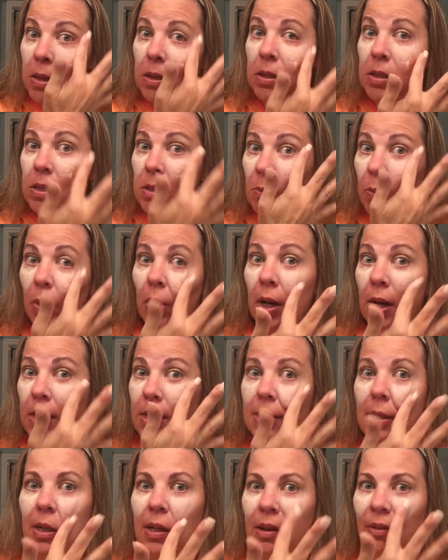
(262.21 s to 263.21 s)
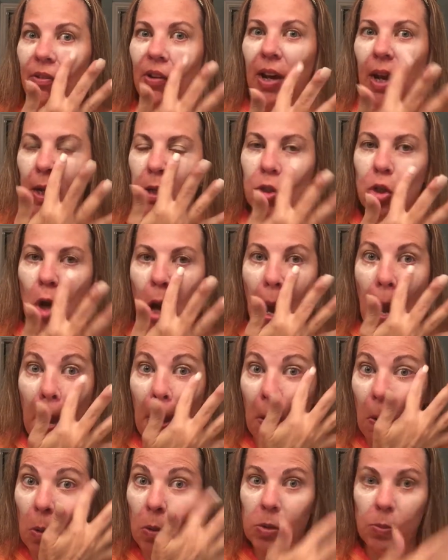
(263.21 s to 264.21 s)
some pretty significant
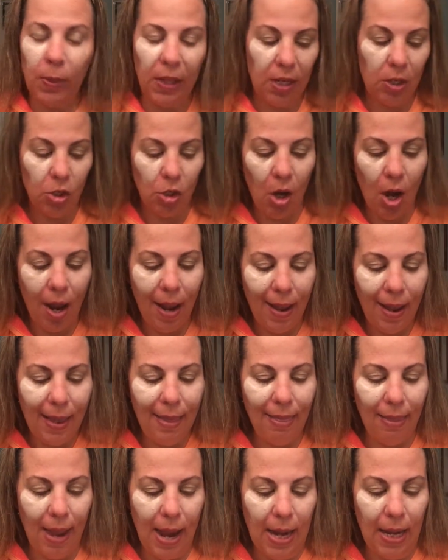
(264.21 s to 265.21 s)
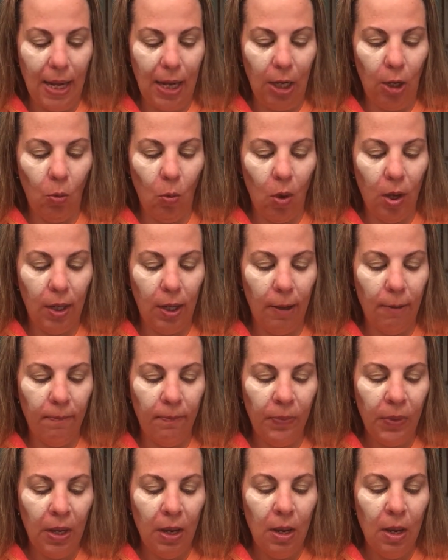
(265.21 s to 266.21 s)
triangles because you're highlighting. You want to
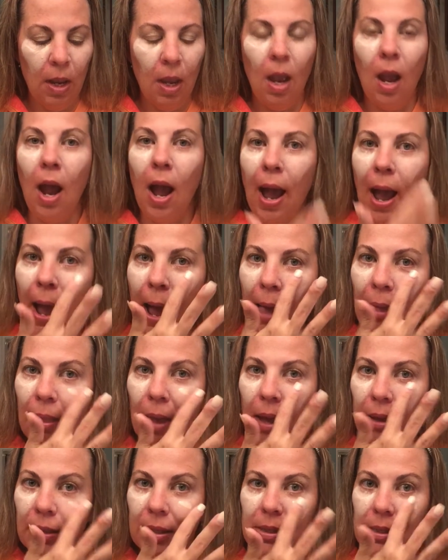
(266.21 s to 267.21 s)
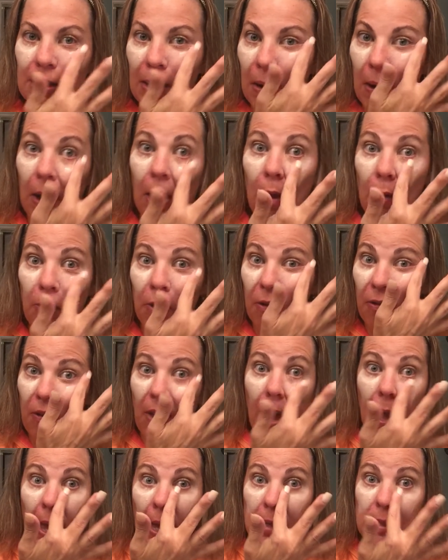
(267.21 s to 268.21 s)
highlight this area of your
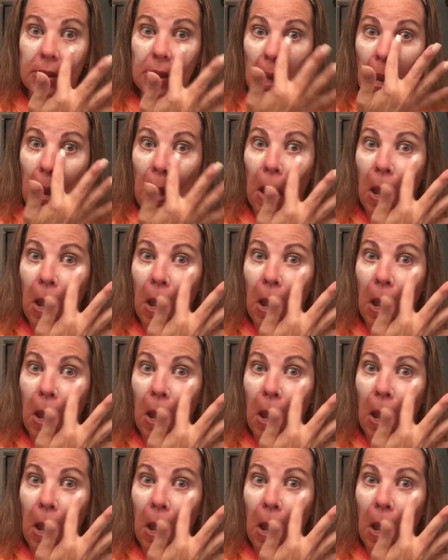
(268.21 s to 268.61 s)
face.